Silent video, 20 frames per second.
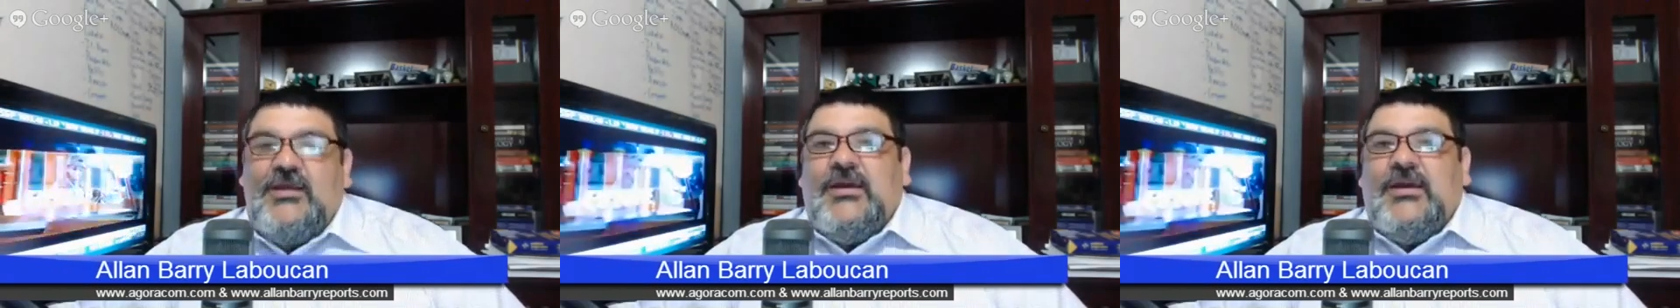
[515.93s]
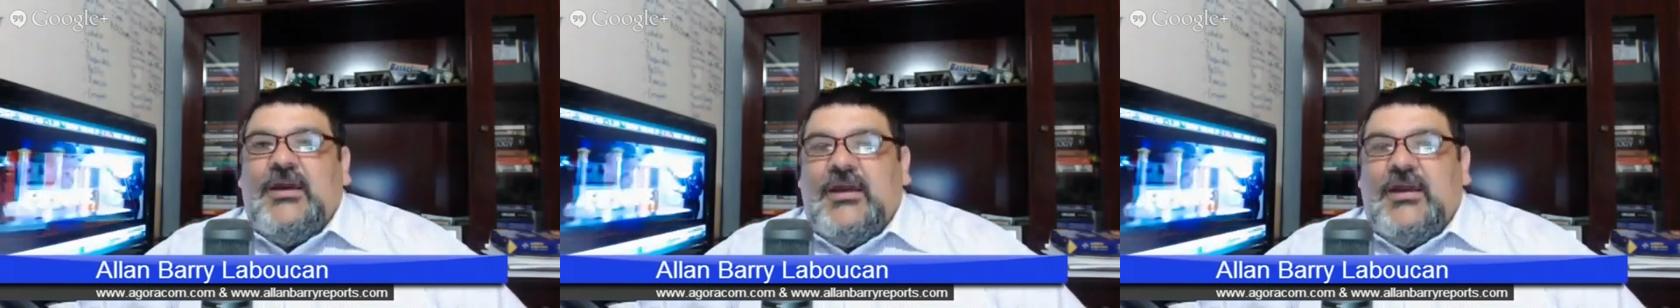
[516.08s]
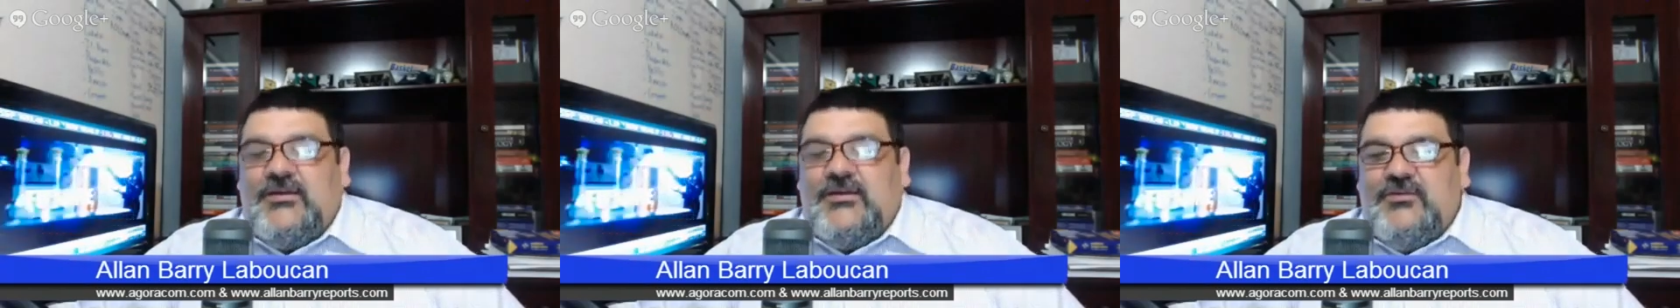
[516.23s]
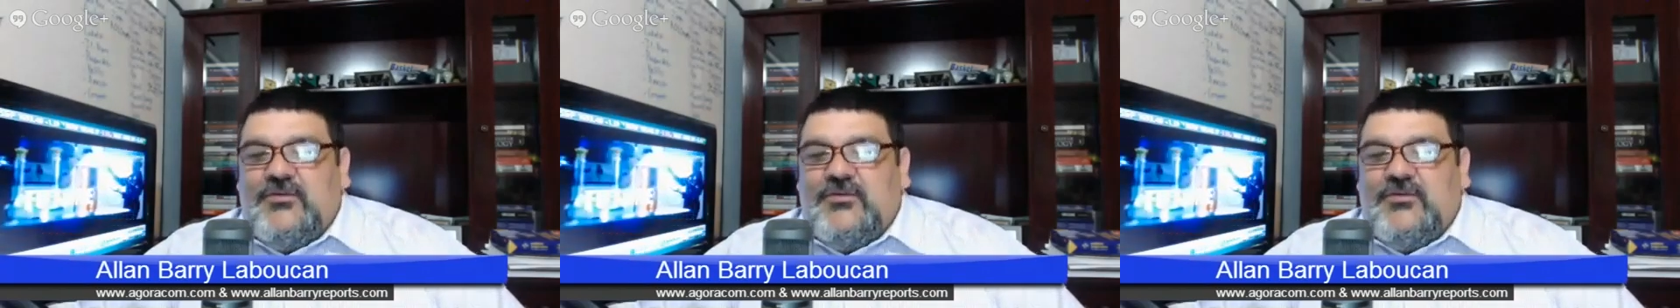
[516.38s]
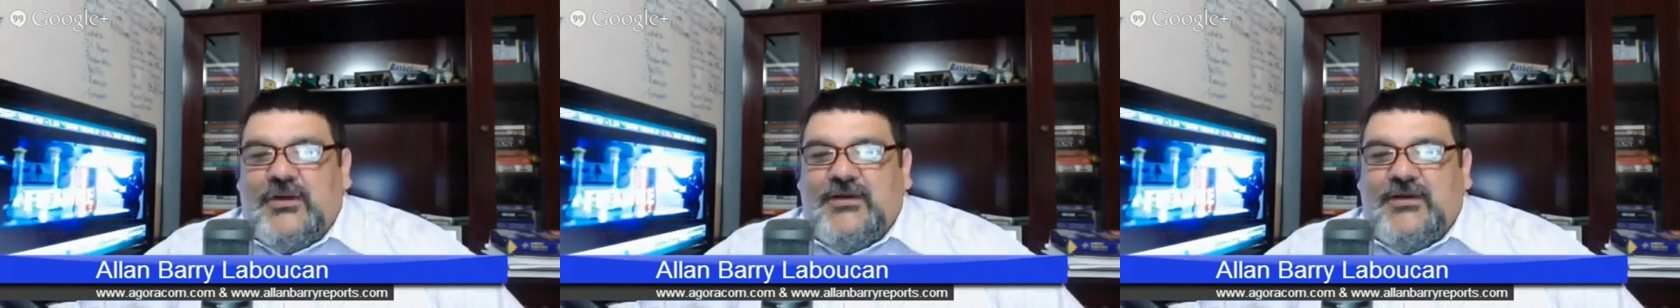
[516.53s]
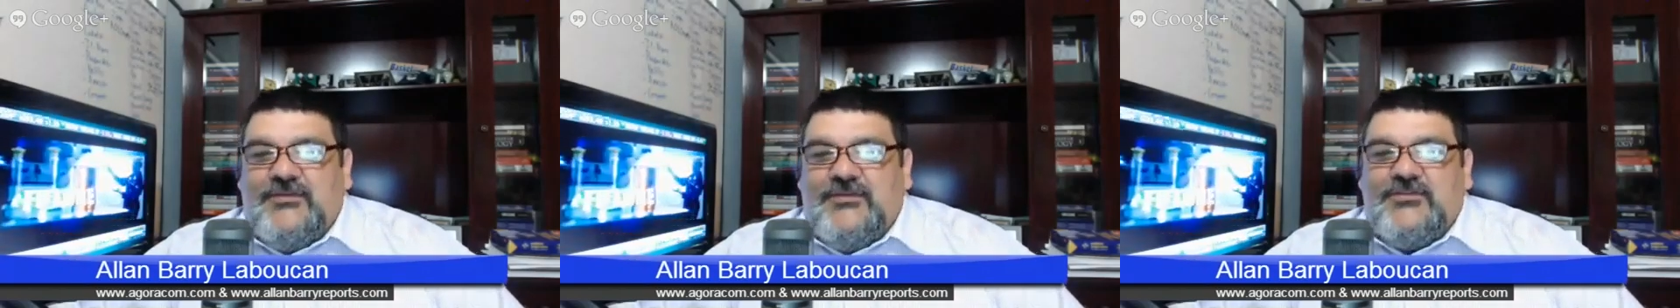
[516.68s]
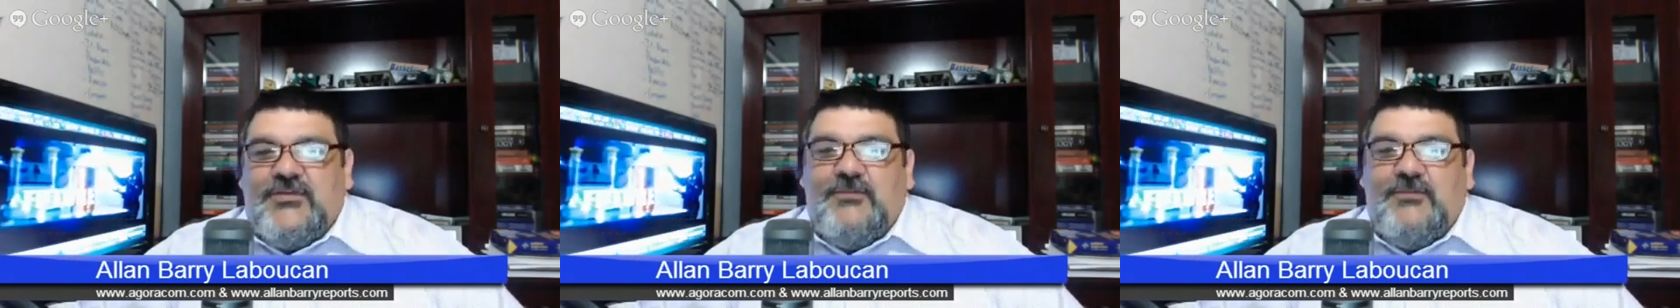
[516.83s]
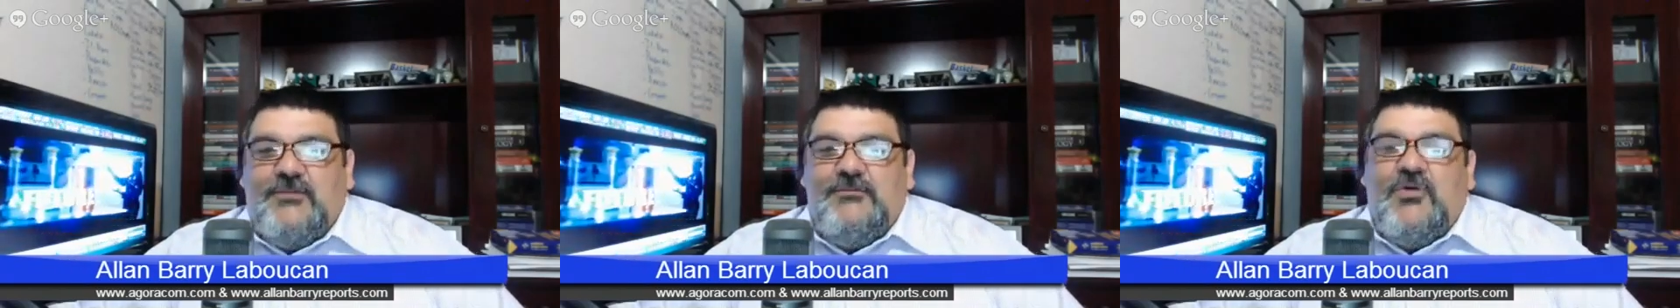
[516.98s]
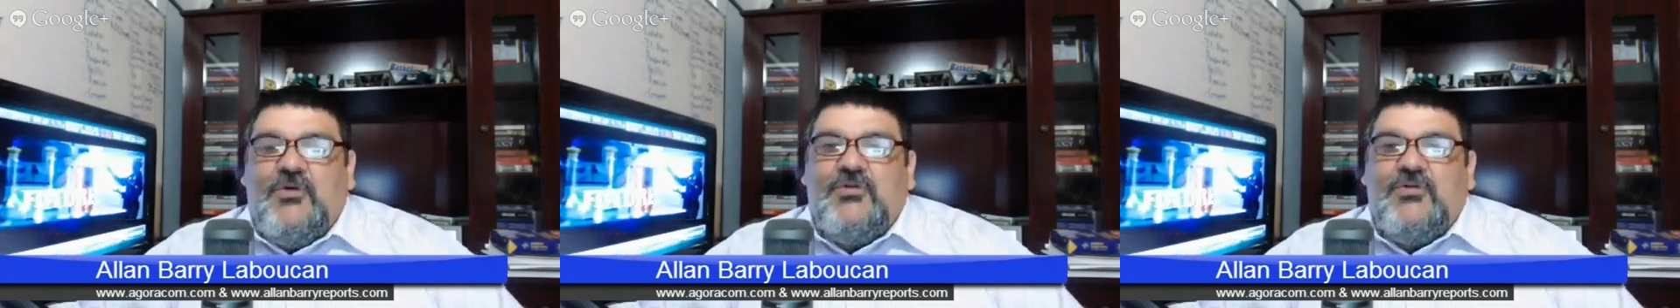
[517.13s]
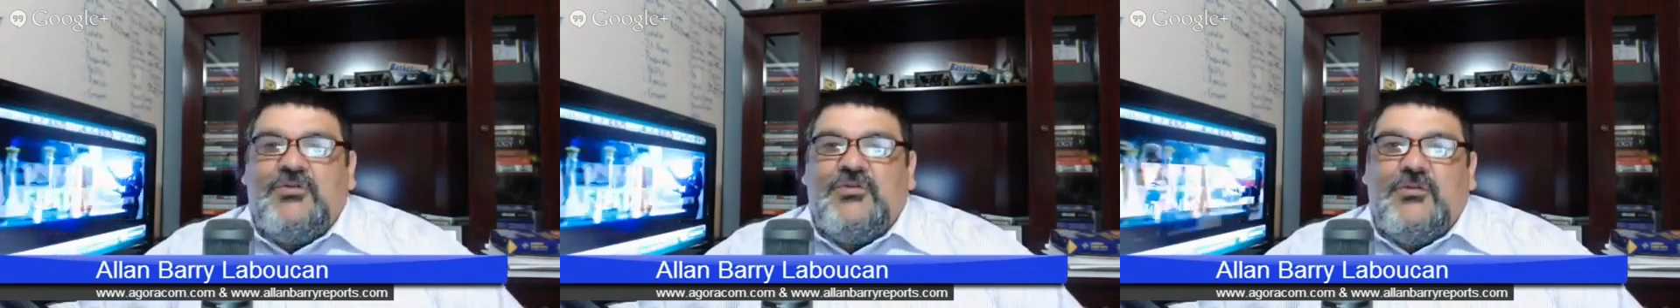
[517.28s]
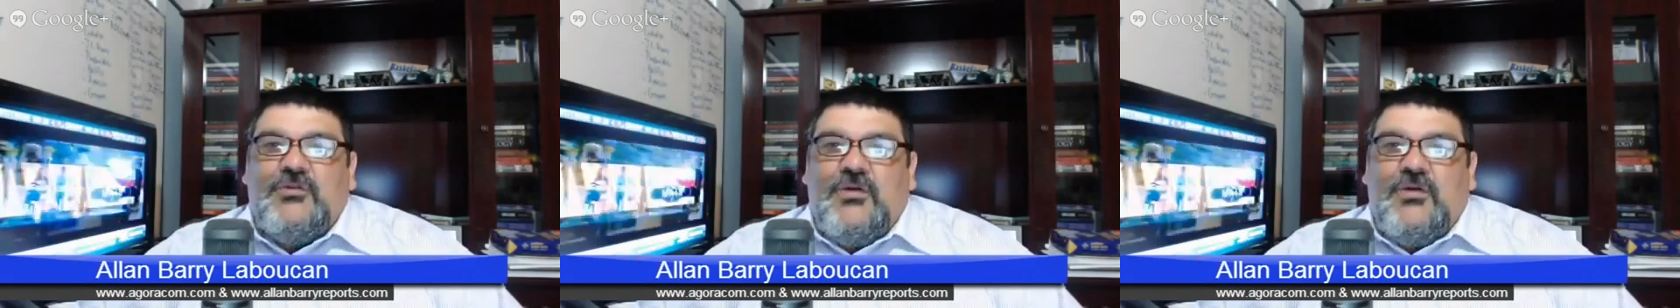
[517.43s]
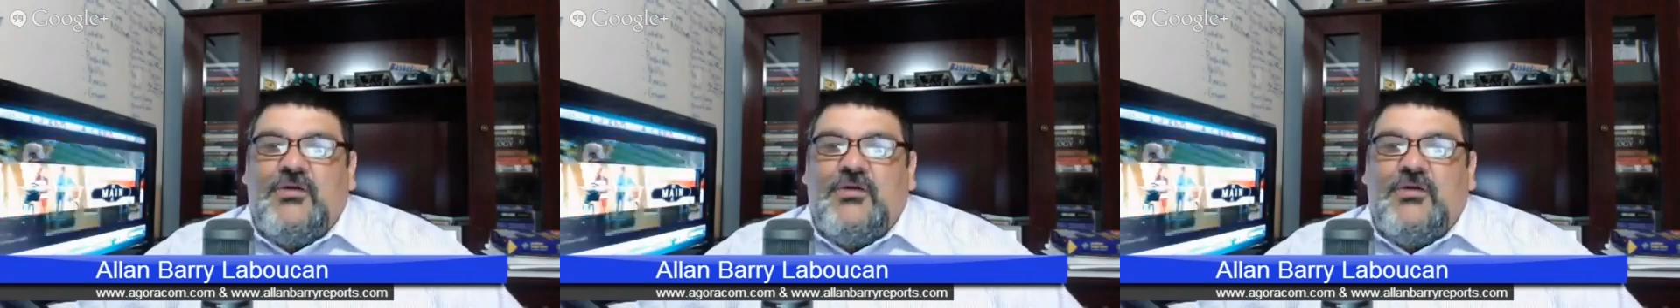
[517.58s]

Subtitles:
Head grades at most